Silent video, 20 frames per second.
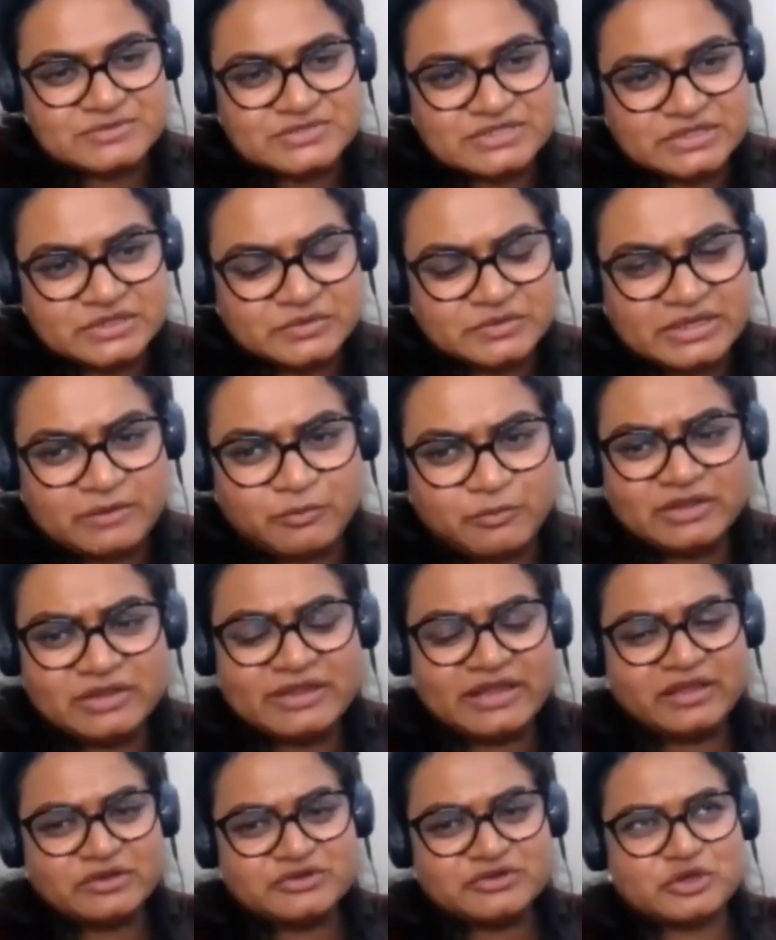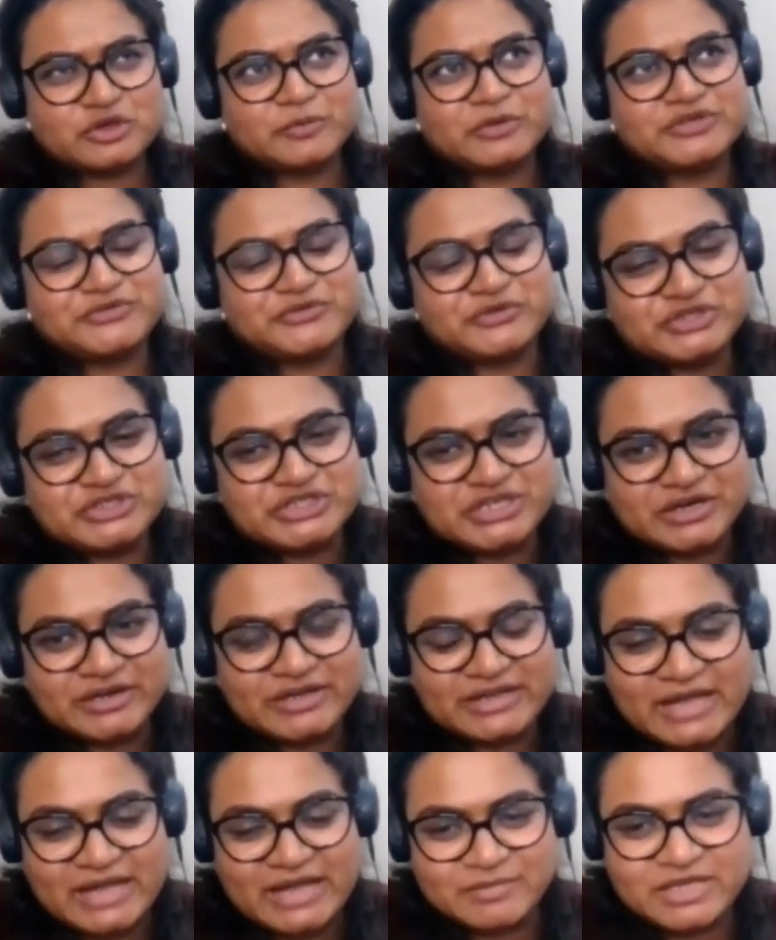Absolutely. Well, thank you so much for
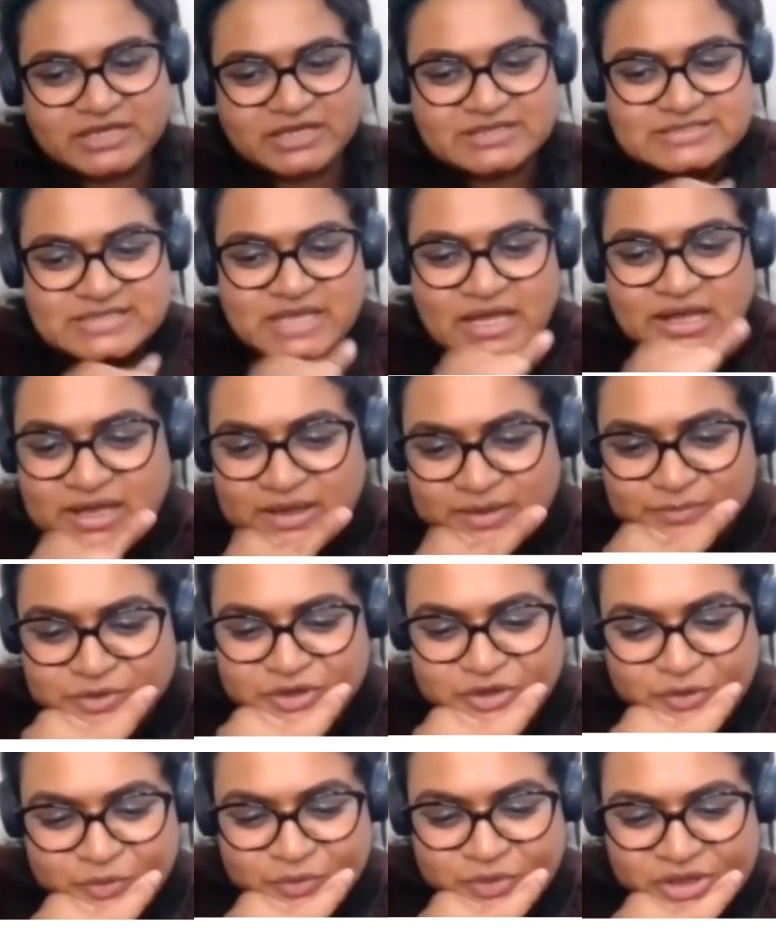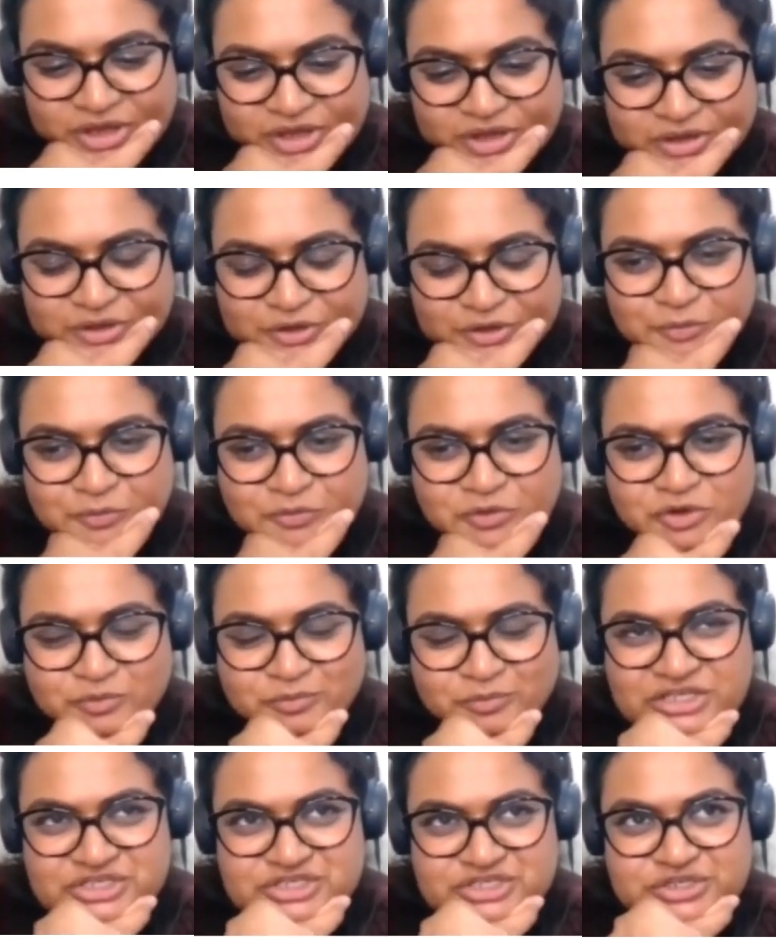sharing that, because you
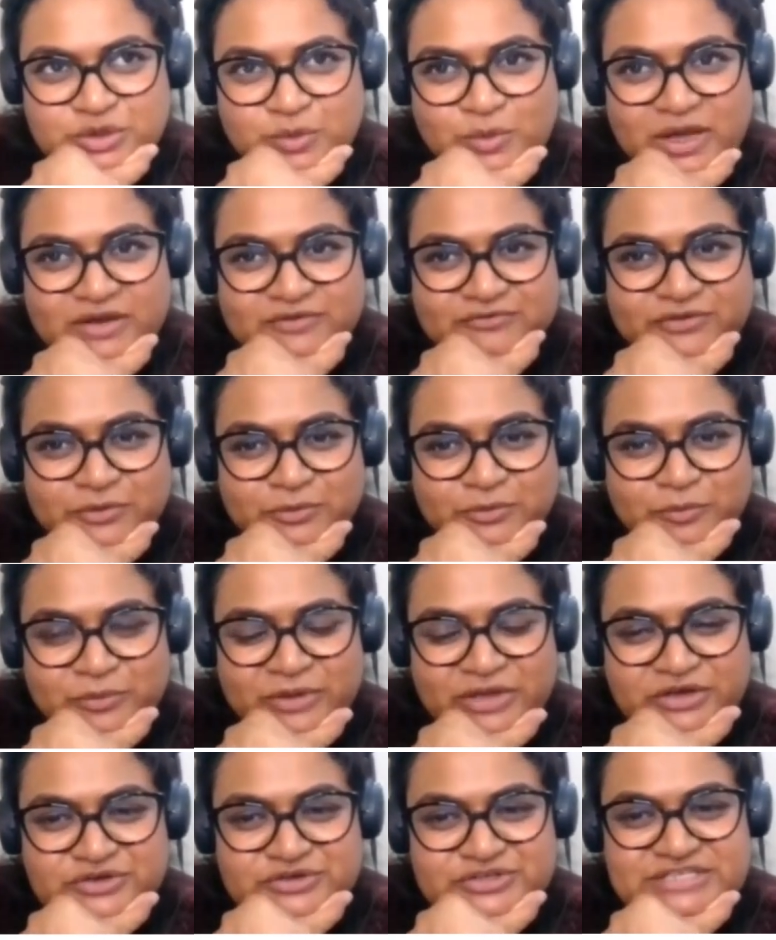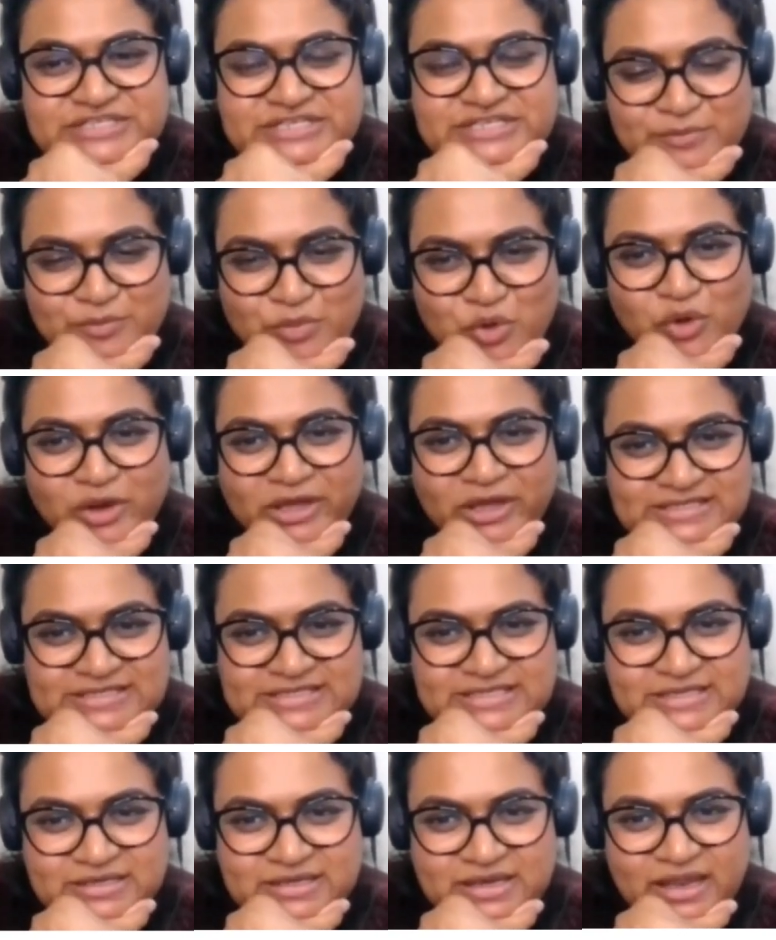mentioned quite a few interesting
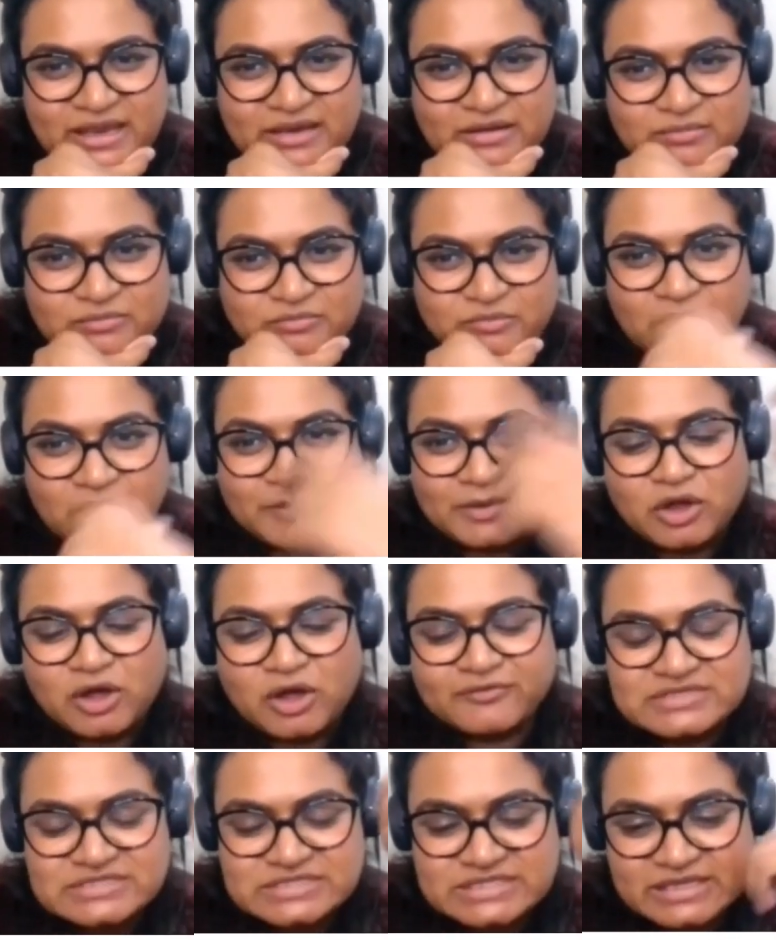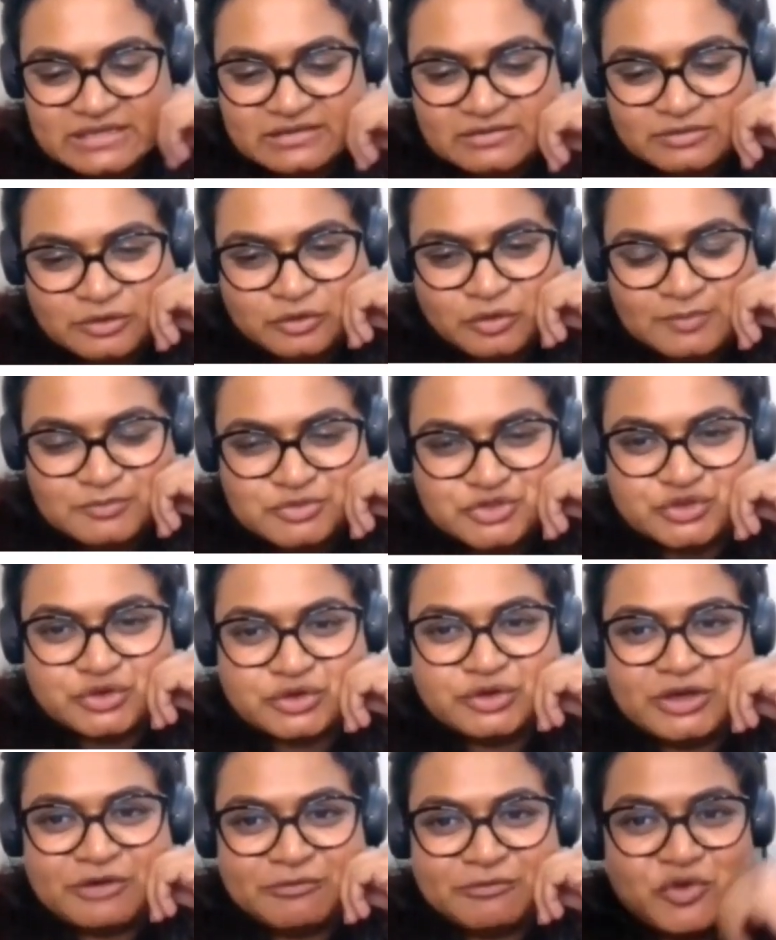points, and I mean, obviously, I'm
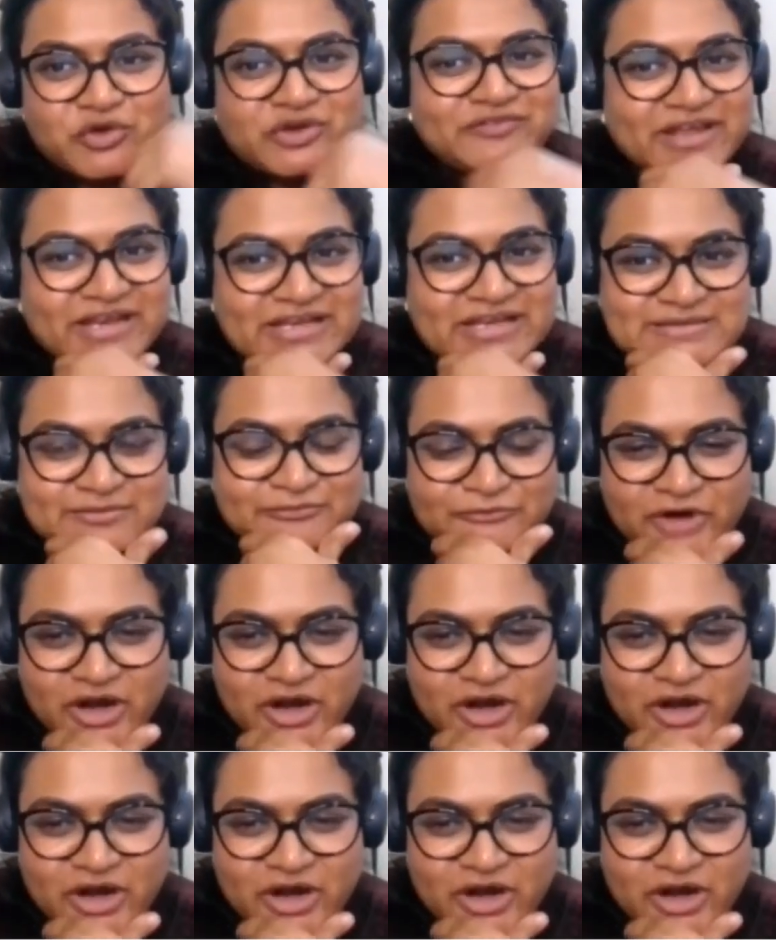sure you have motivated some